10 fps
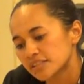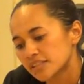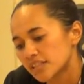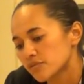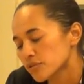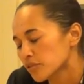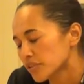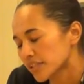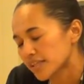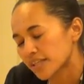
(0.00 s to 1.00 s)
I'm so
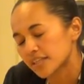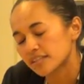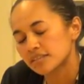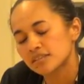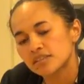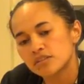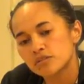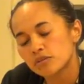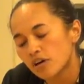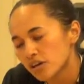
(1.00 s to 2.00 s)
indebted to
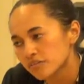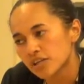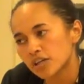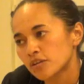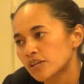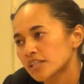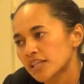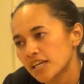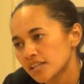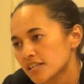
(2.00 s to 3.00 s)
all of the aloha, the
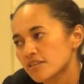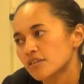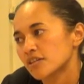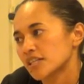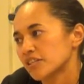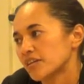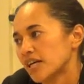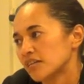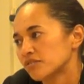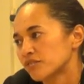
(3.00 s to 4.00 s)
endless aloha that you
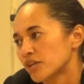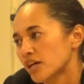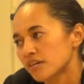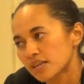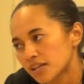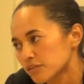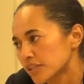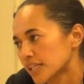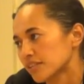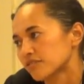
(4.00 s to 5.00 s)
have for our lahui,